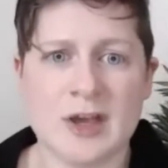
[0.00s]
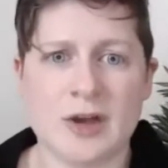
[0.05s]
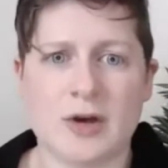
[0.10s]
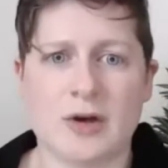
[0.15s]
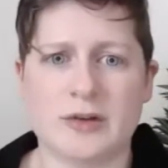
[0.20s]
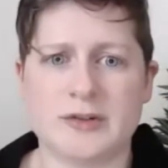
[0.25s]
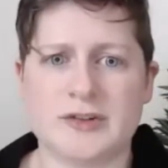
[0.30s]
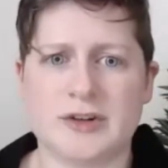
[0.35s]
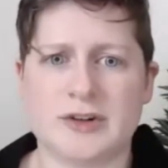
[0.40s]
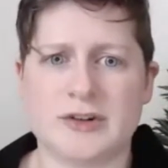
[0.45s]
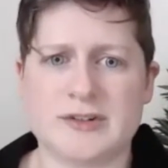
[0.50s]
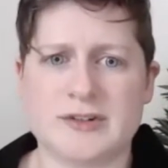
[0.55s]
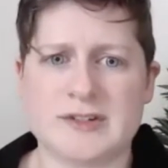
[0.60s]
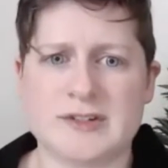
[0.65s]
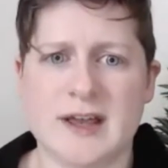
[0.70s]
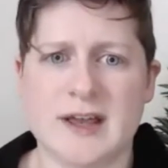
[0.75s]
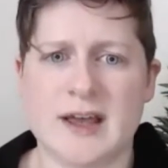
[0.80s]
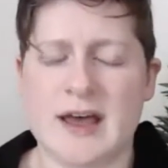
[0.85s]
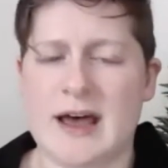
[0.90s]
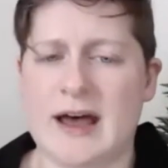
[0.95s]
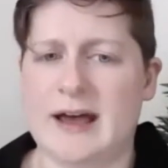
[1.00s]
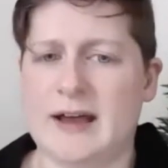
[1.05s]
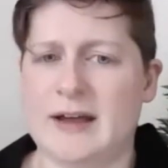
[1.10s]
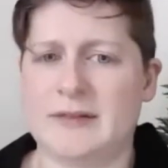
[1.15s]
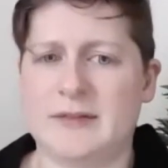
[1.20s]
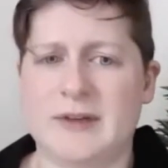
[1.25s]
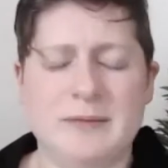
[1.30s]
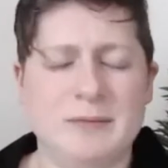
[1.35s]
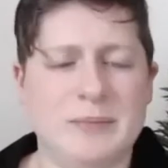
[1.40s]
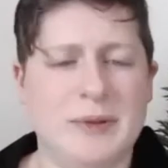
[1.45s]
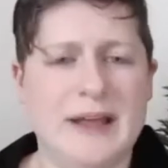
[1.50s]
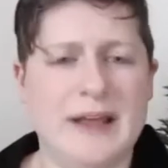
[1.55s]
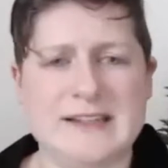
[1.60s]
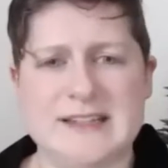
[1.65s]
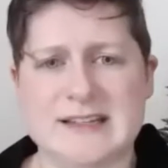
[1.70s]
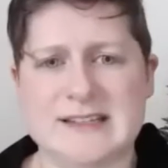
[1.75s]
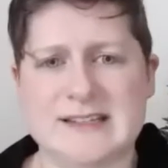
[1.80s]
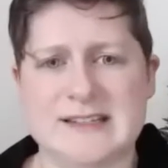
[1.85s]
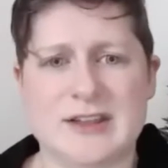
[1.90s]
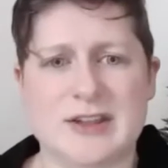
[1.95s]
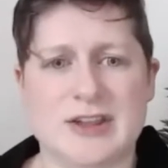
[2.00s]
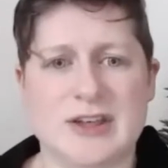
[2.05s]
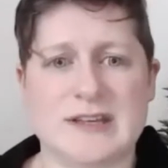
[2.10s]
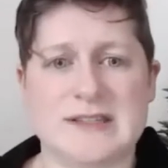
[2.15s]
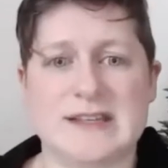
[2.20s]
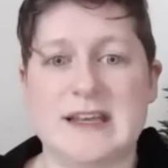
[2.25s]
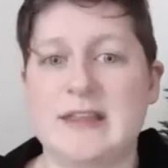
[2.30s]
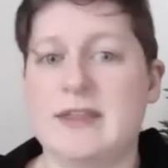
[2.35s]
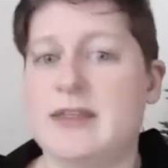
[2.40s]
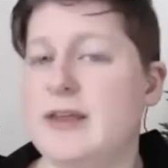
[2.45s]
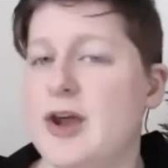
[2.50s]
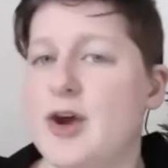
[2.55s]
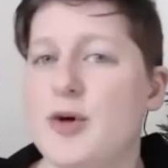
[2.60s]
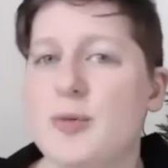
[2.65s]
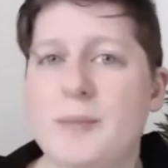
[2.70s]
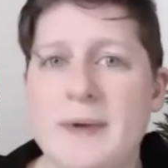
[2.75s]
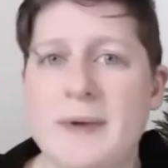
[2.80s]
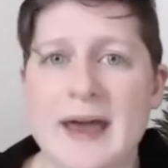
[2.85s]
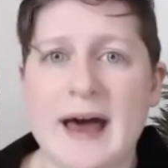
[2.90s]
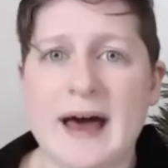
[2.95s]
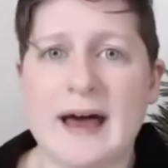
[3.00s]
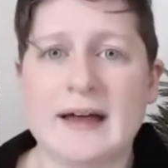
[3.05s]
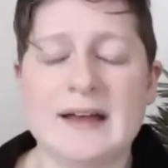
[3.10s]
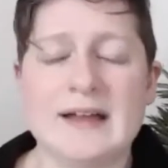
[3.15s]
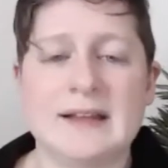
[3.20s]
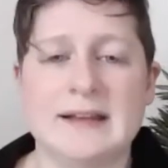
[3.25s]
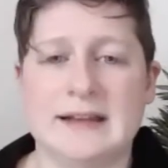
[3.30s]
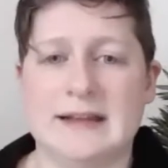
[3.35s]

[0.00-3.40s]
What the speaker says: Cultures in places such as Ethiopia,